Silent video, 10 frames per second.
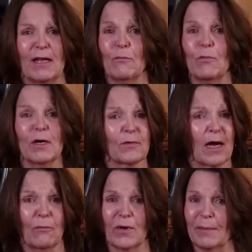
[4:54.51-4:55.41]
It will
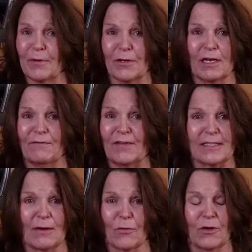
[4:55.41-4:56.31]
not whip good if
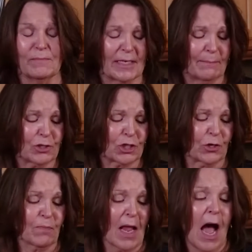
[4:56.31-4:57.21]
it's at room temperature.